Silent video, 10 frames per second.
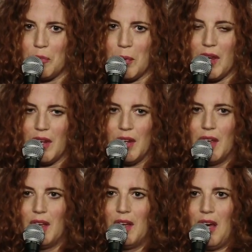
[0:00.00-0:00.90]
But then
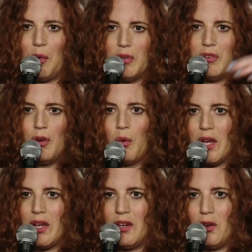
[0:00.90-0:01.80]
I would do
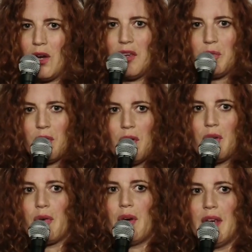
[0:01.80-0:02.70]
it, and you guys would go
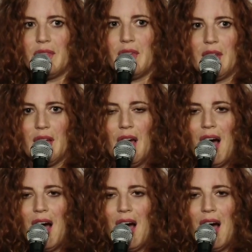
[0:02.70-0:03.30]
crazy.